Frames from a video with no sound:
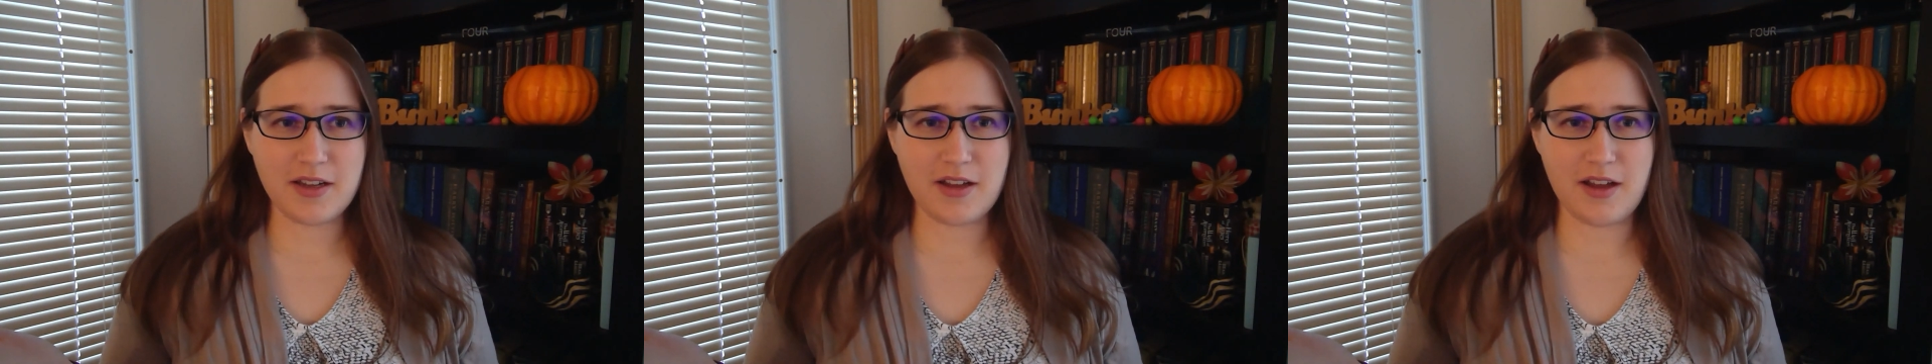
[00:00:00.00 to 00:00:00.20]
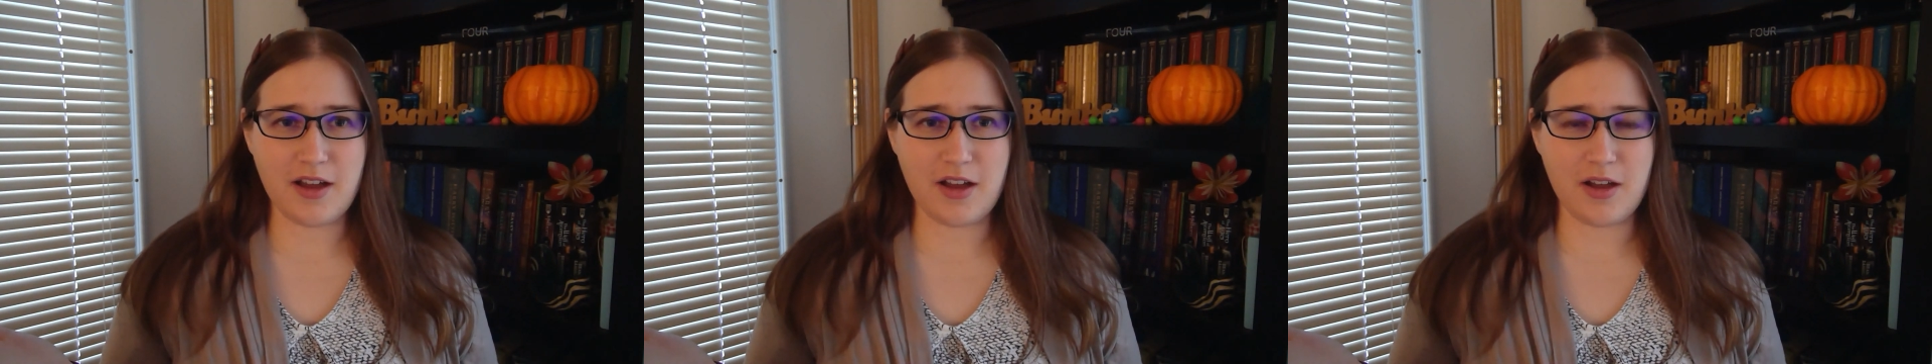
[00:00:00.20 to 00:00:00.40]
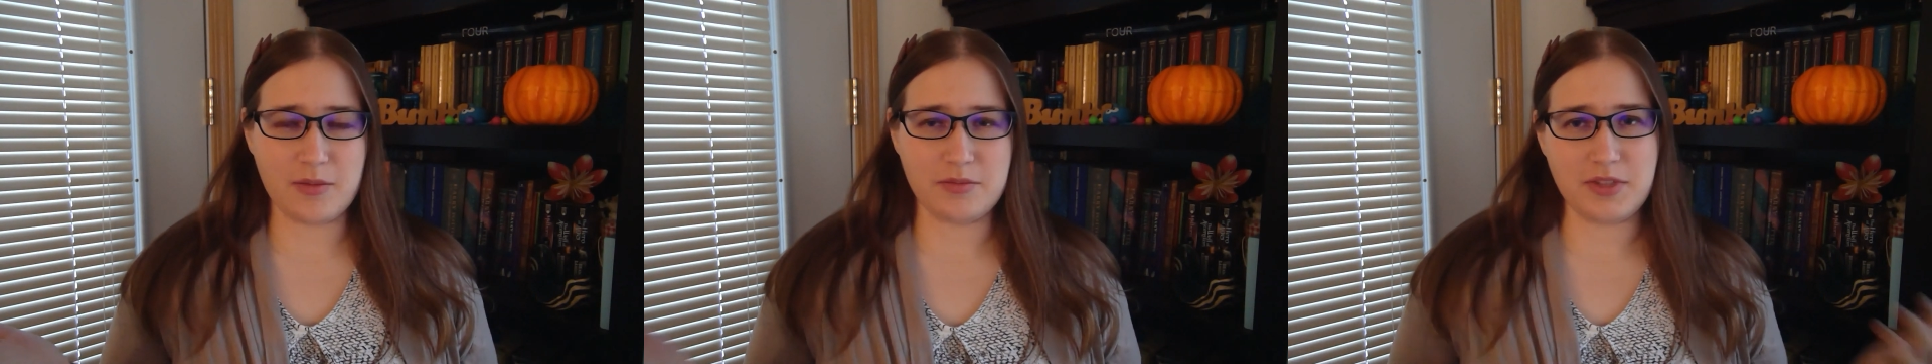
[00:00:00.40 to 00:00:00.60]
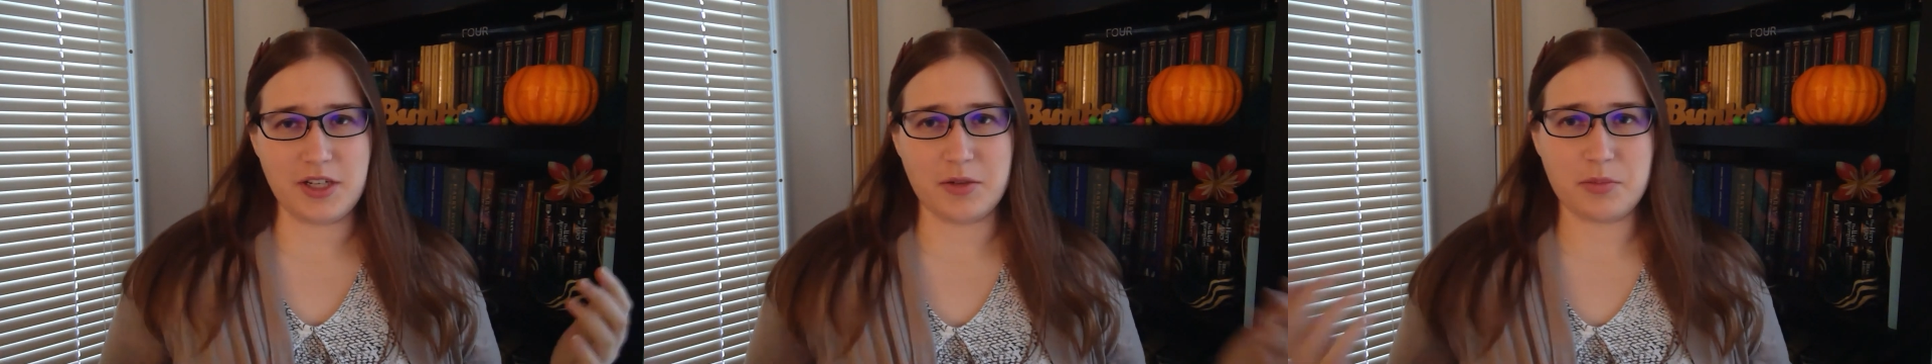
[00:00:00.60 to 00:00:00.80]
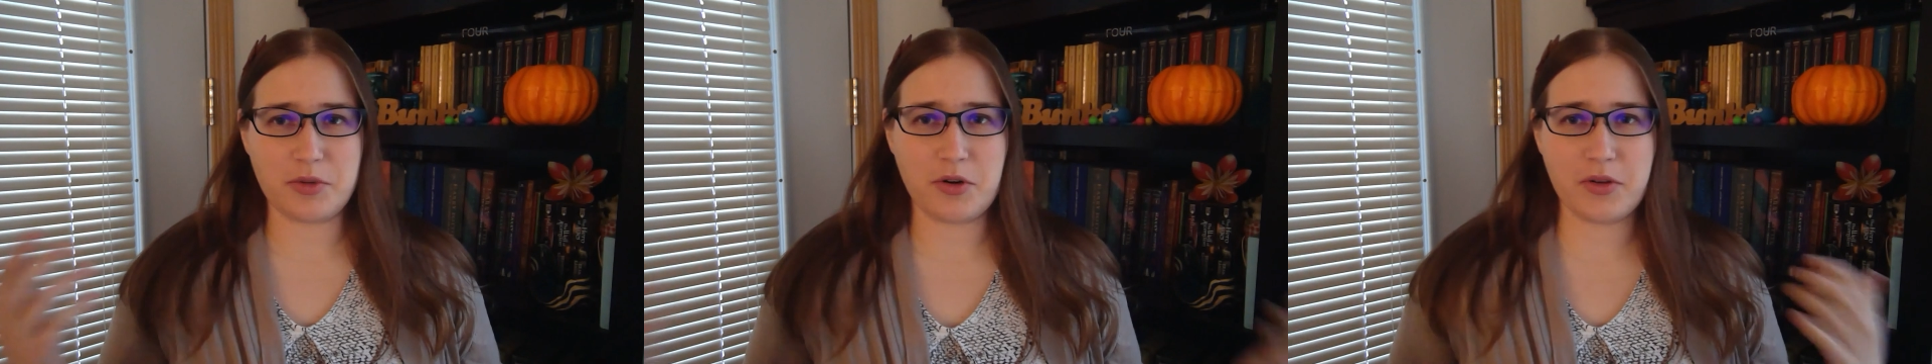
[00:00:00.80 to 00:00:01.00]

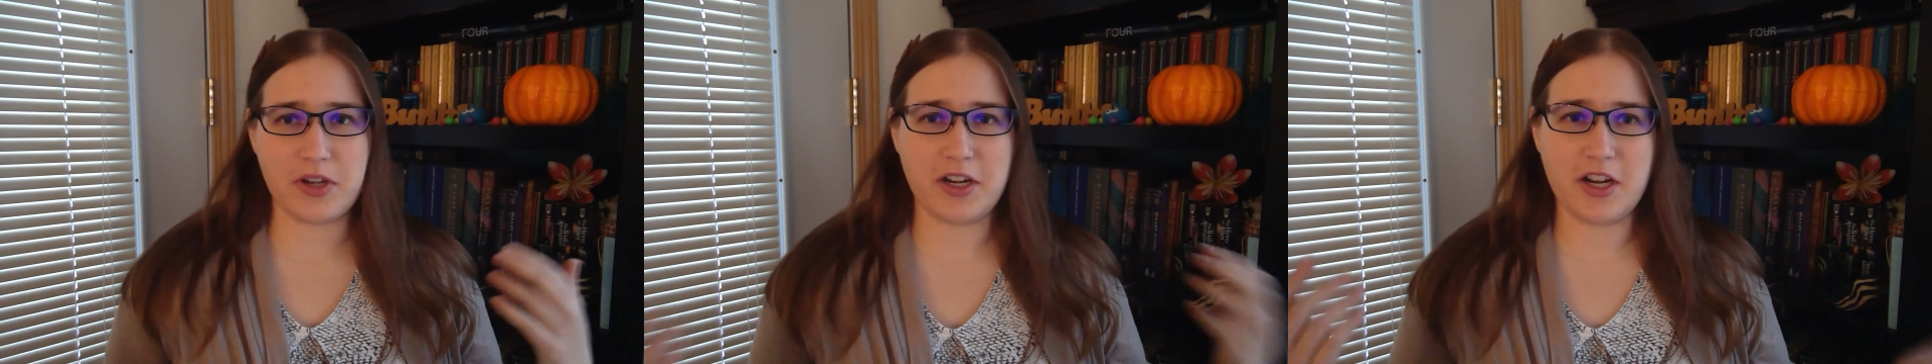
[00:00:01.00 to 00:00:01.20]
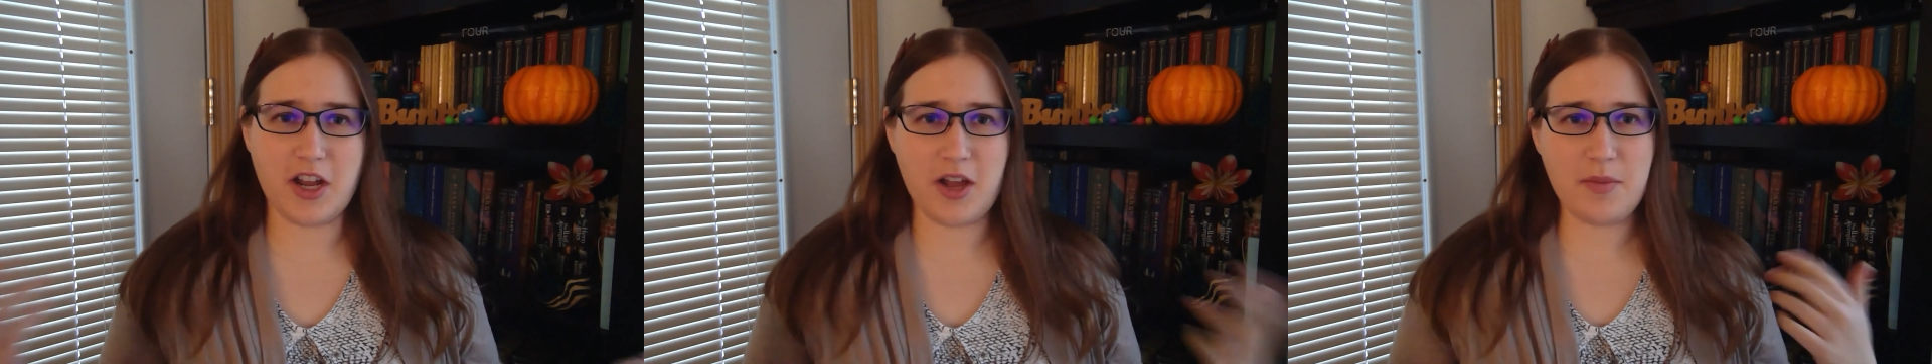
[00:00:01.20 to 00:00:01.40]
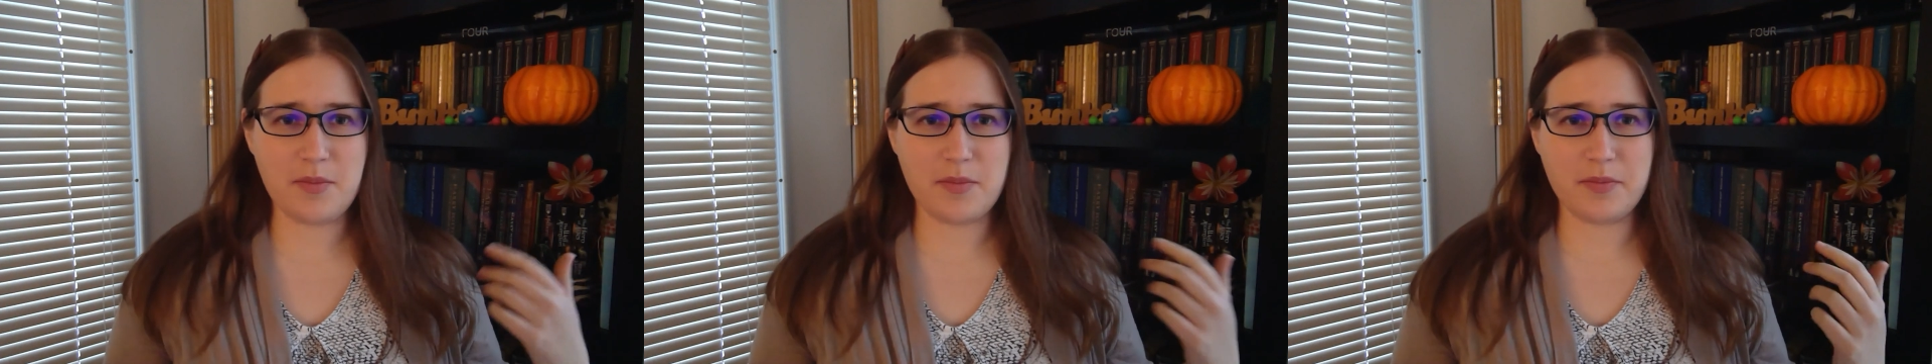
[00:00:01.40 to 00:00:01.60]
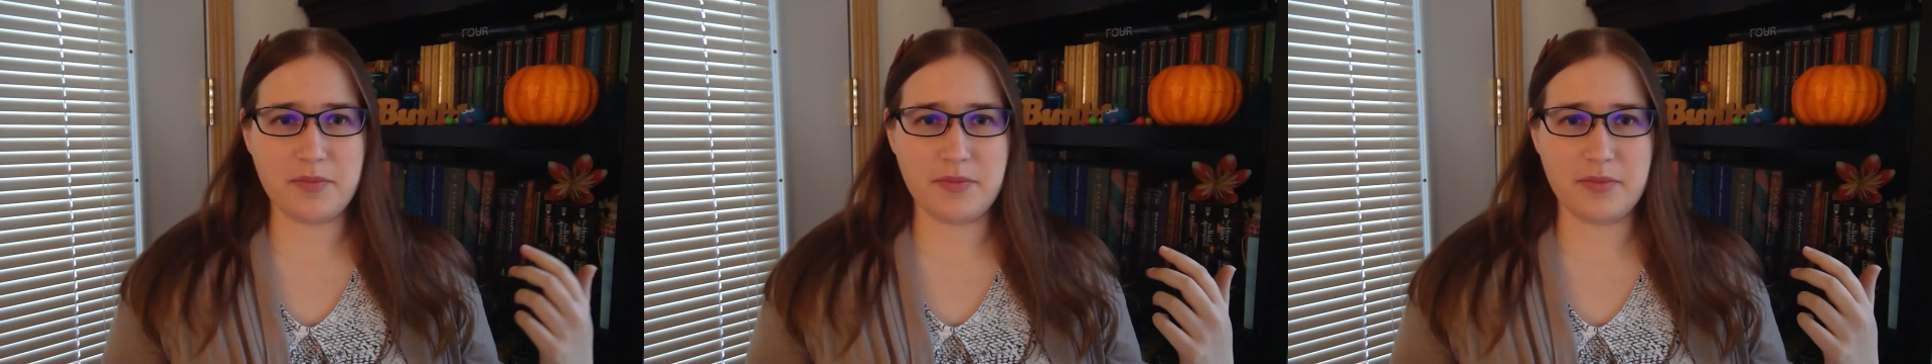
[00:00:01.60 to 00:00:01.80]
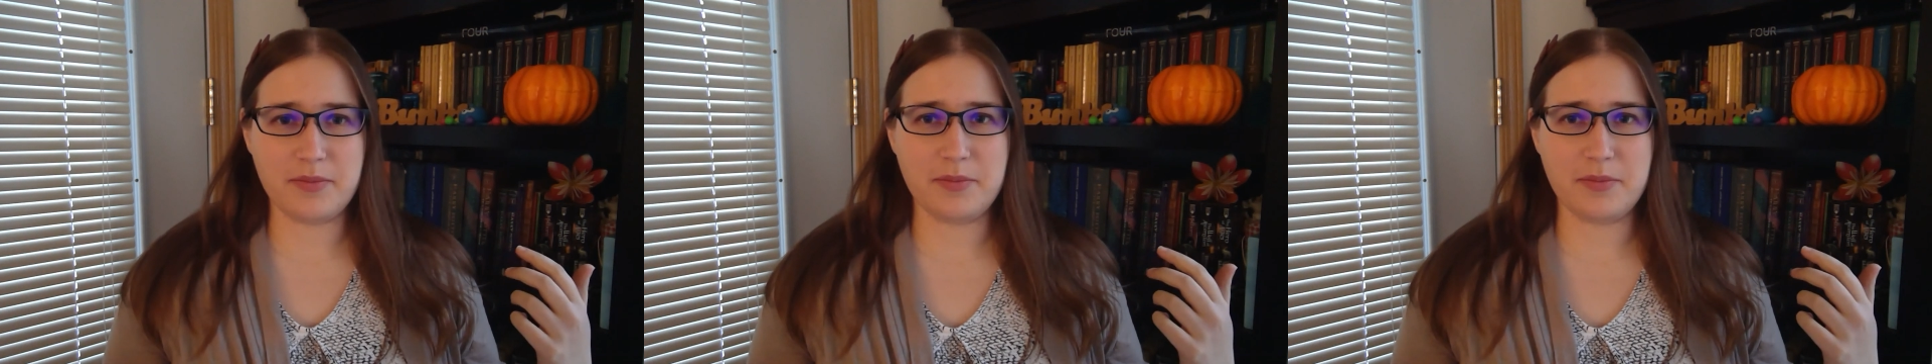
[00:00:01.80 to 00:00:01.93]
broken it up,